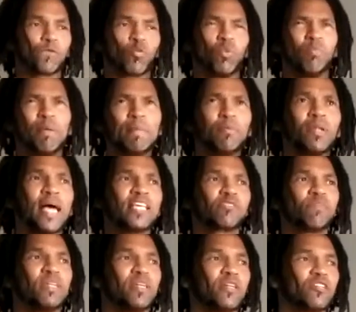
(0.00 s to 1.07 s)
When people ask
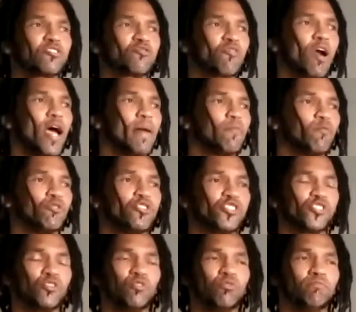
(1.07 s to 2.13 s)
me to describe
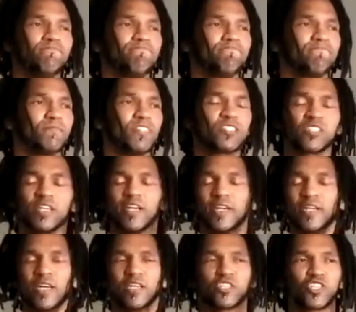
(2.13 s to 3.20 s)
Wushu, just in a
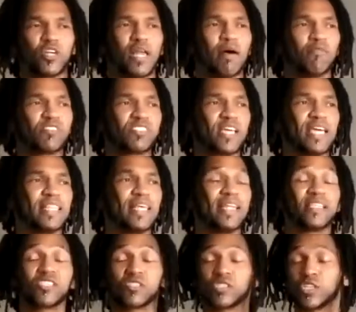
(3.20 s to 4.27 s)
nutshell, I would say that
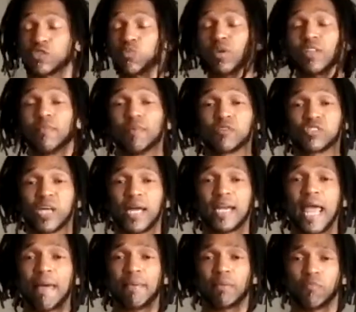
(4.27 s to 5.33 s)
it's just one of the most
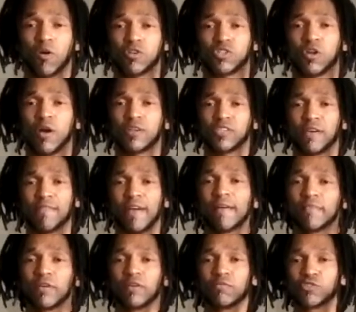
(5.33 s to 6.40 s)
dynamic martial arts I've
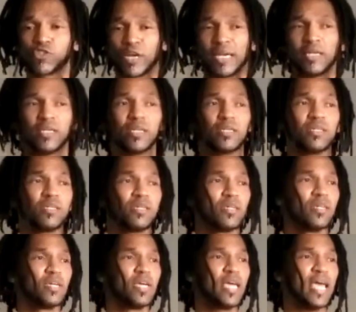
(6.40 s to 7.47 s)
ever trained in,
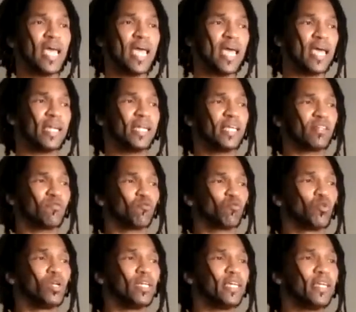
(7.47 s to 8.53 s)
and it
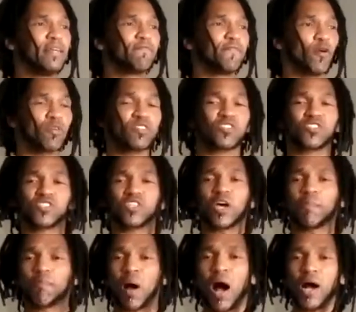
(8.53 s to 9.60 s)
really focuses
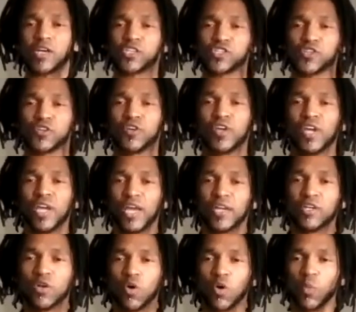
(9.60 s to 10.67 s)
on posture and
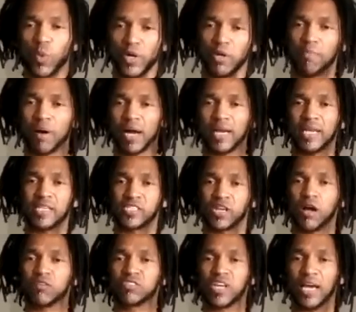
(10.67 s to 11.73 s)
knowing where your body is at
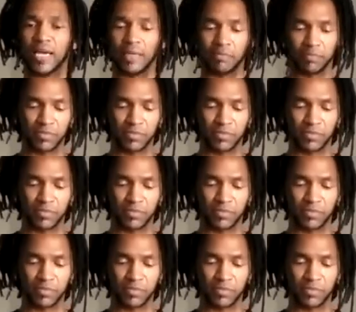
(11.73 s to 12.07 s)
all times.